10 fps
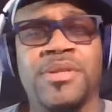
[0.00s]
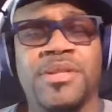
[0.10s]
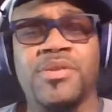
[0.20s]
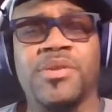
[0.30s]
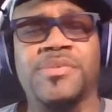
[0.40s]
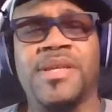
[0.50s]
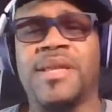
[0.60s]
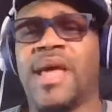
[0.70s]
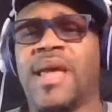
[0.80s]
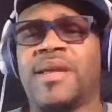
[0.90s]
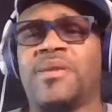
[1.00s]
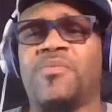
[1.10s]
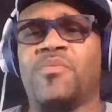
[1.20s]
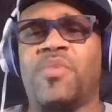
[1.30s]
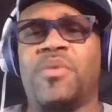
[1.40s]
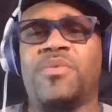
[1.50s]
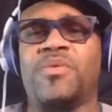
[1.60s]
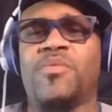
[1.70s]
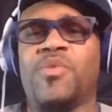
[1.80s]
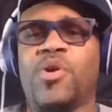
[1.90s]
You know what I'm saying? Like,
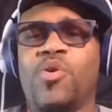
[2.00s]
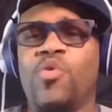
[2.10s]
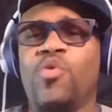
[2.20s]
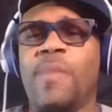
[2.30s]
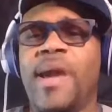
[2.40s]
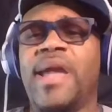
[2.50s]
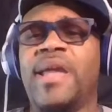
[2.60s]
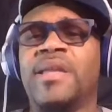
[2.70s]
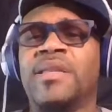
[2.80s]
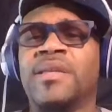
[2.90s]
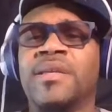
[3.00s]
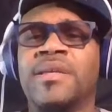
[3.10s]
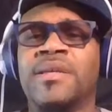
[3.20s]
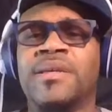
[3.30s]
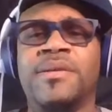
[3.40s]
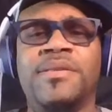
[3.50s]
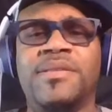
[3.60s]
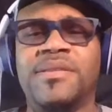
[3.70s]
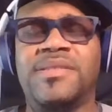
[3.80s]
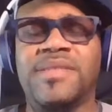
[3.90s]
who made
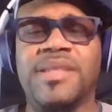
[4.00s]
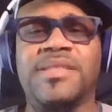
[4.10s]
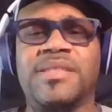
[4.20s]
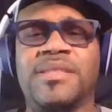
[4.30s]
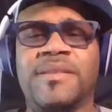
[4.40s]
the decision?